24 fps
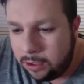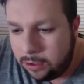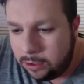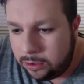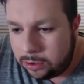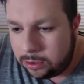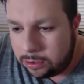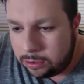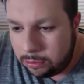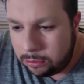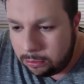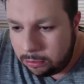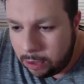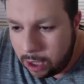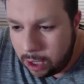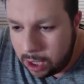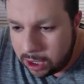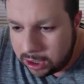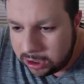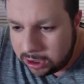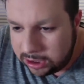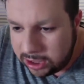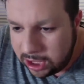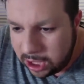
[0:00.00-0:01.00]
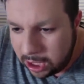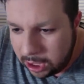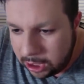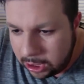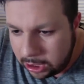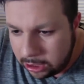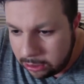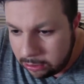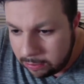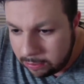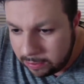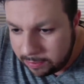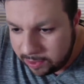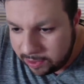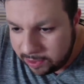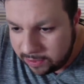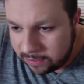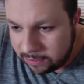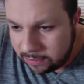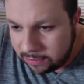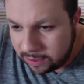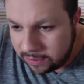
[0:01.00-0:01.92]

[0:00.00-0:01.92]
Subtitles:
Christ, how do you do